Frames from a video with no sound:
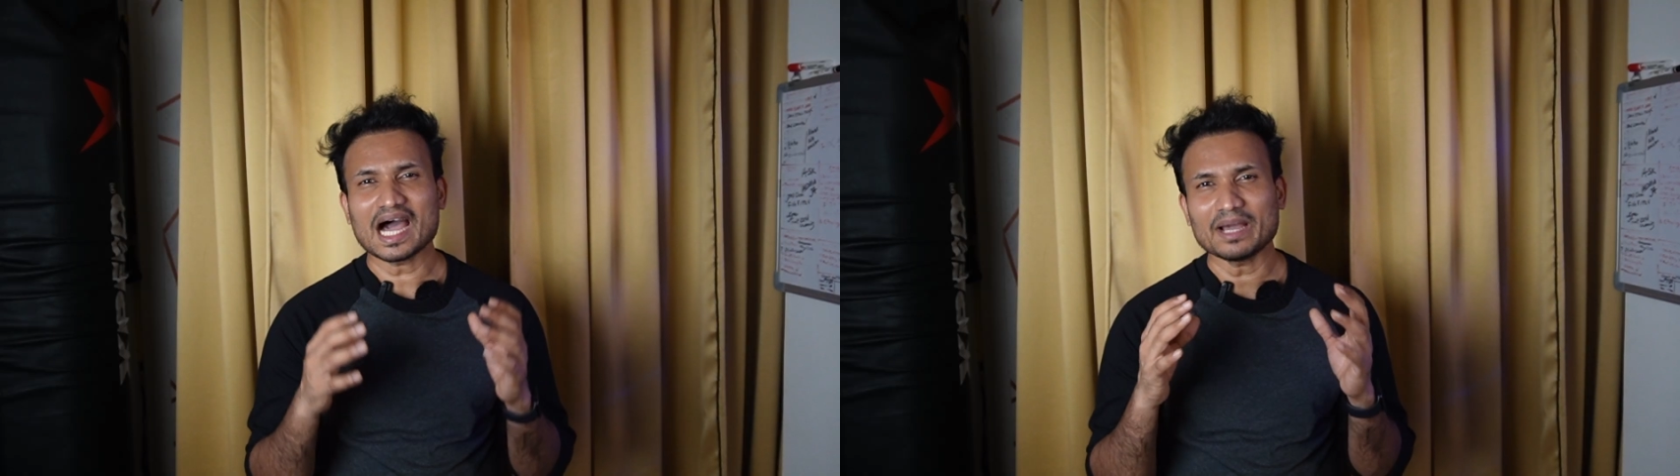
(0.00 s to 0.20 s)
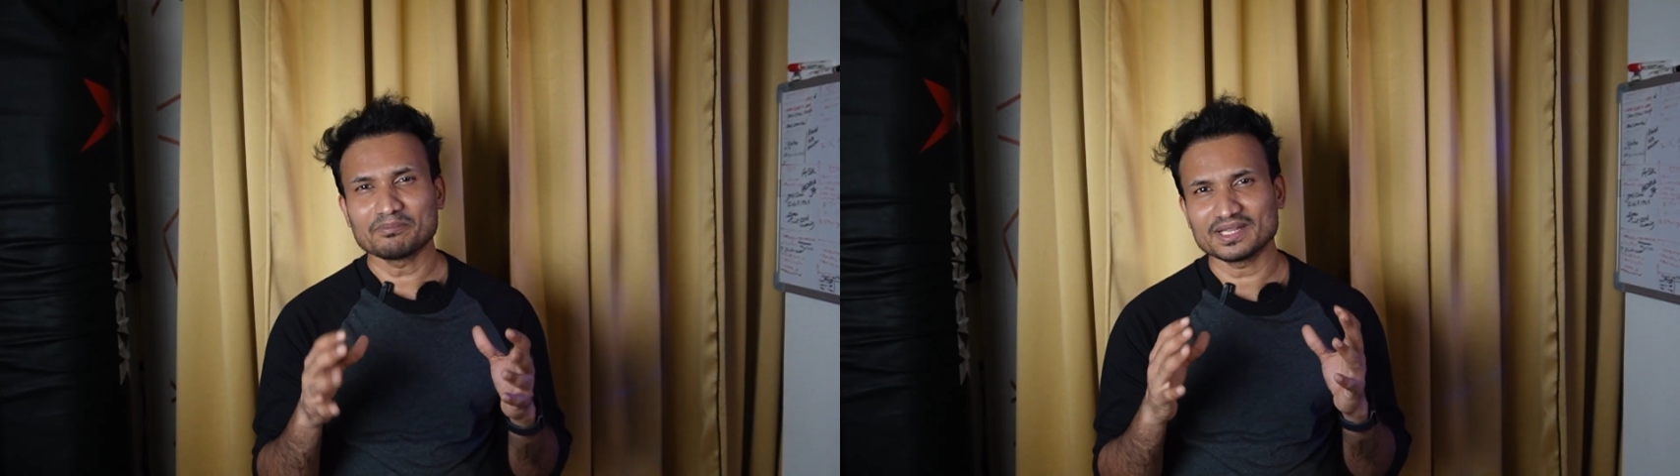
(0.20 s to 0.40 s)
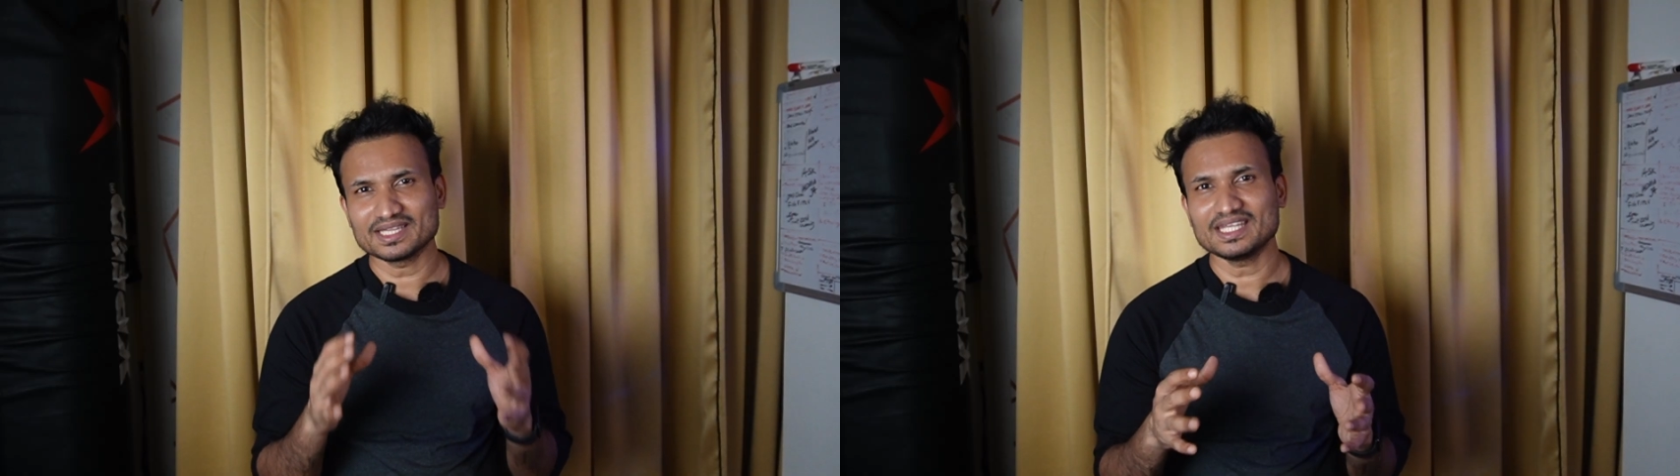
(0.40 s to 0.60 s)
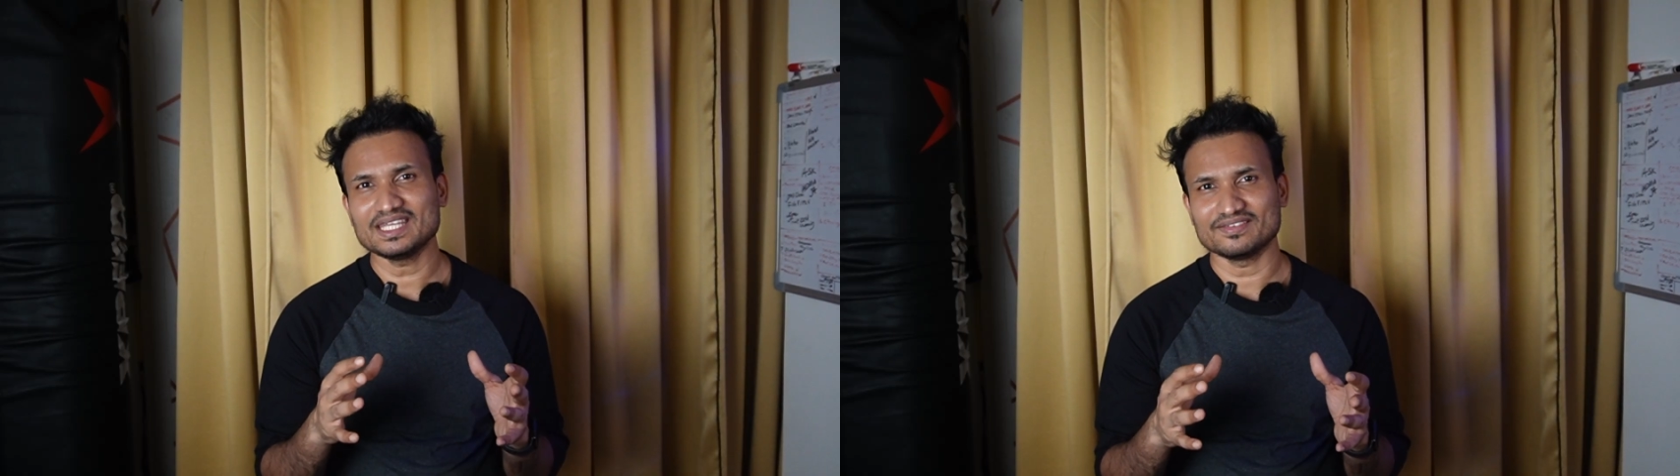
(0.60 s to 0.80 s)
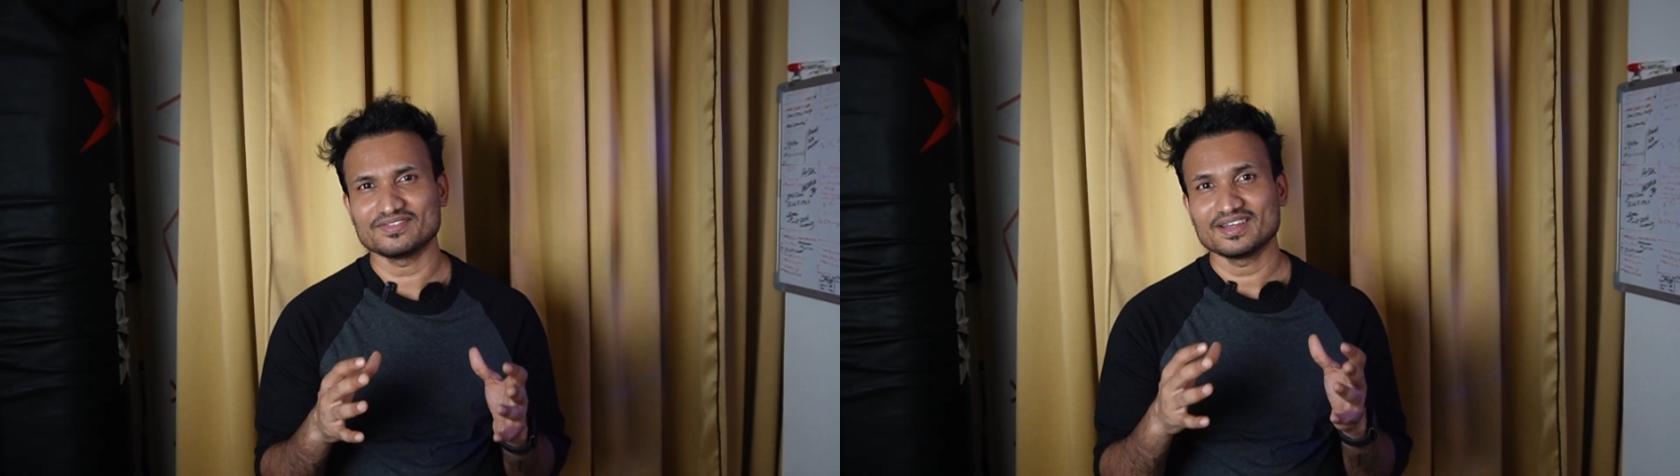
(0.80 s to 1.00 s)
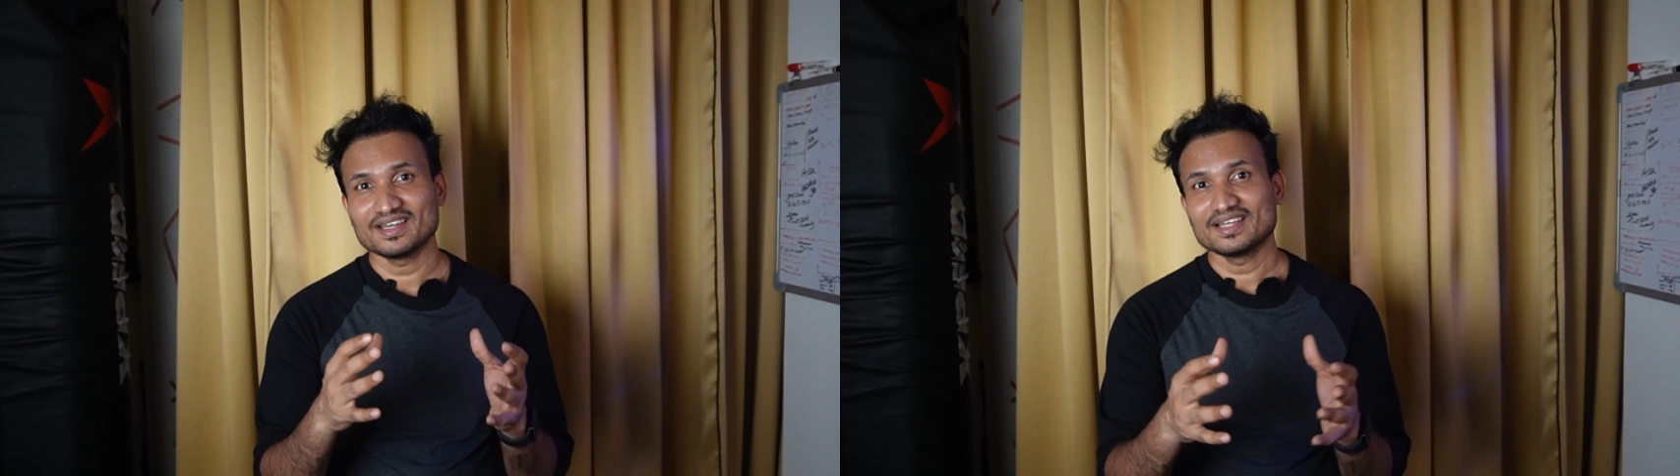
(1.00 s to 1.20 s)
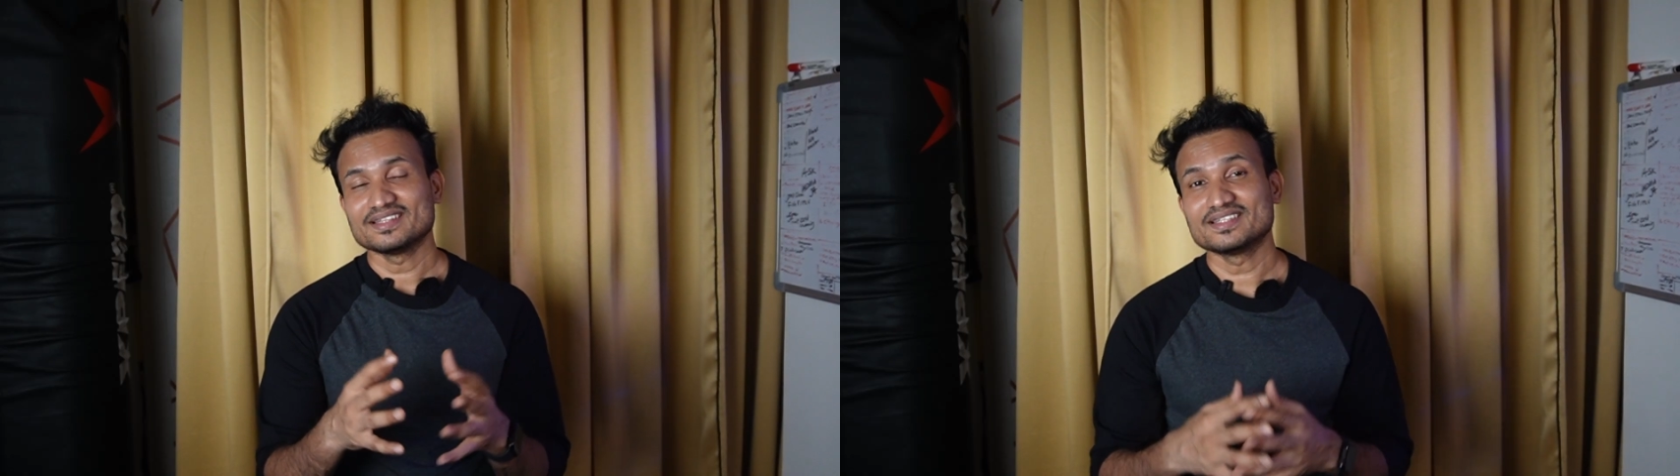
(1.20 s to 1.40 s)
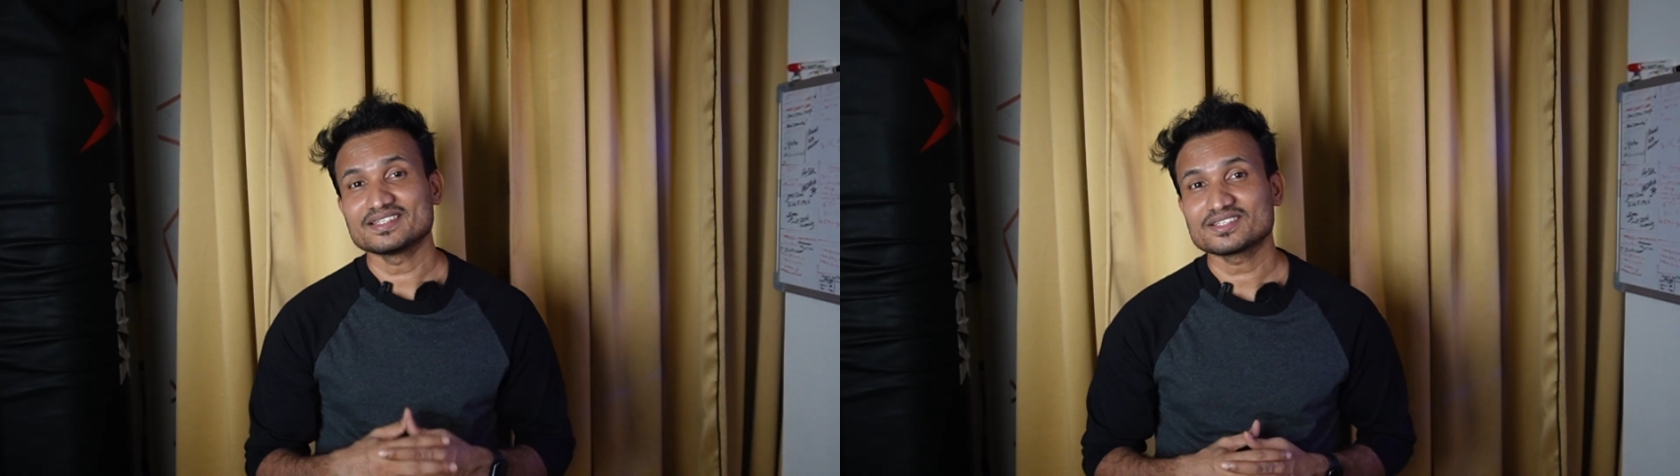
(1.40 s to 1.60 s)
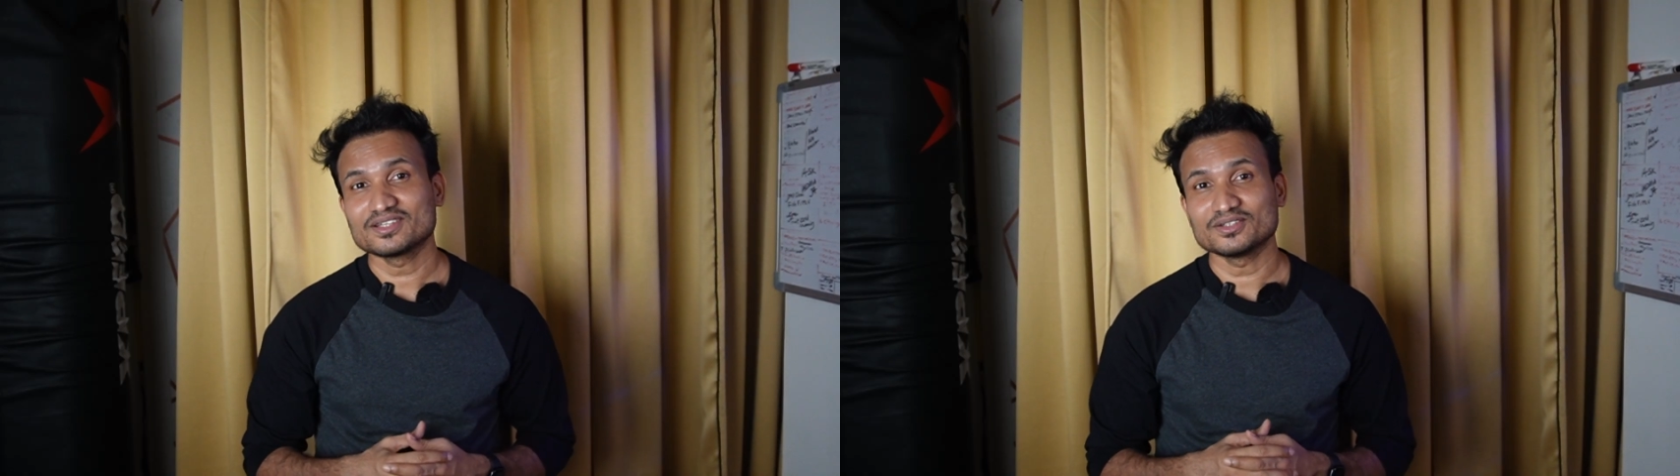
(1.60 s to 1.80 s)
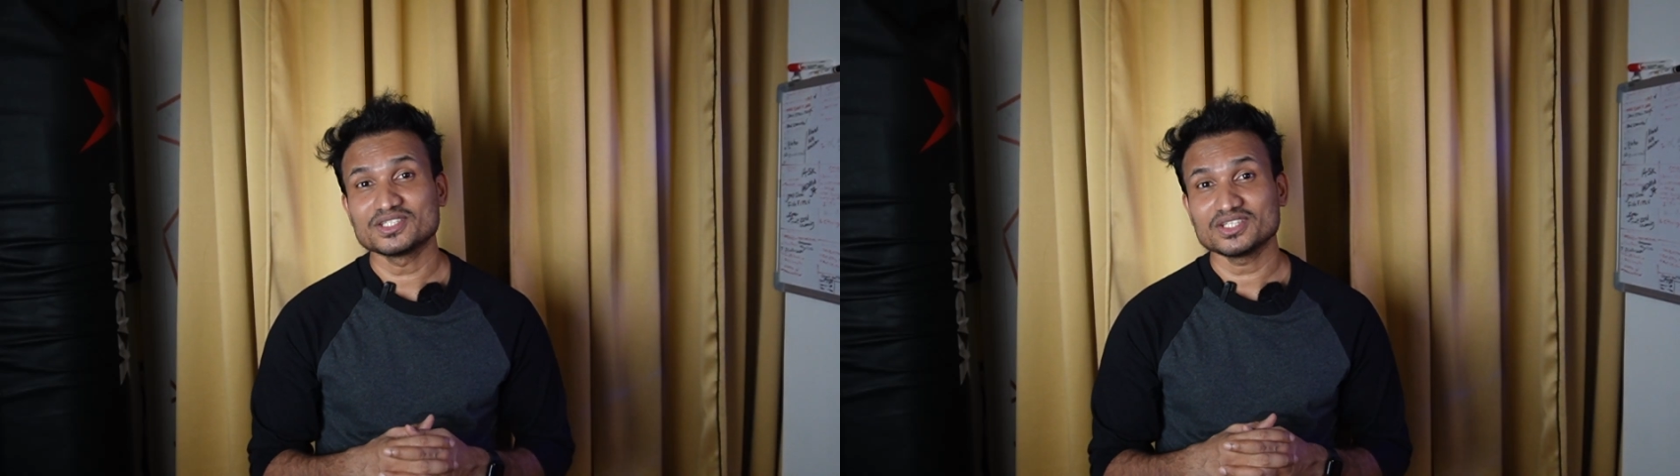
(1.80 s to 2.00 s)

I believe this could